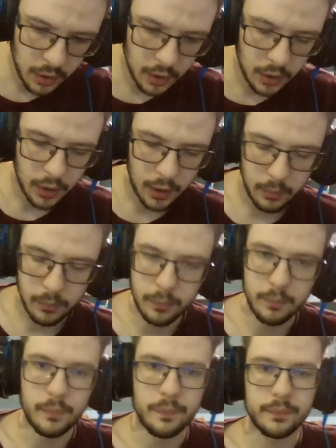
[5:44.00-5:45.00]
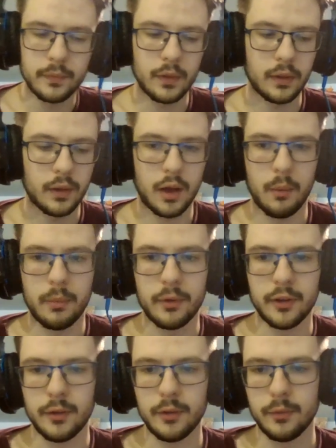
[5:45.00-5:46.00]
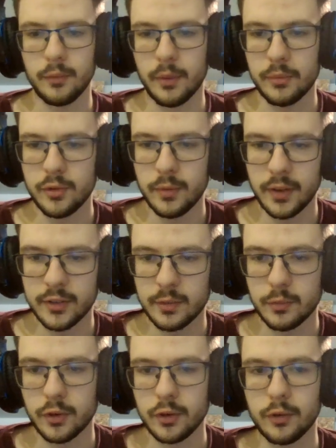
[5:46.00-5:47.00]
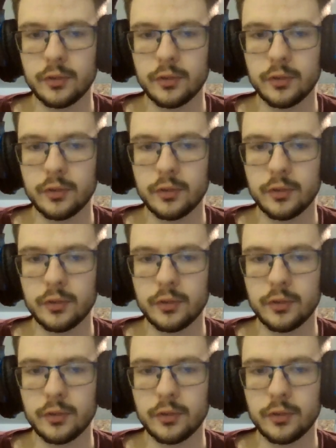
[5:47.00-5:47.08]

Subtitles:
And what I'm doing is I'm going to go to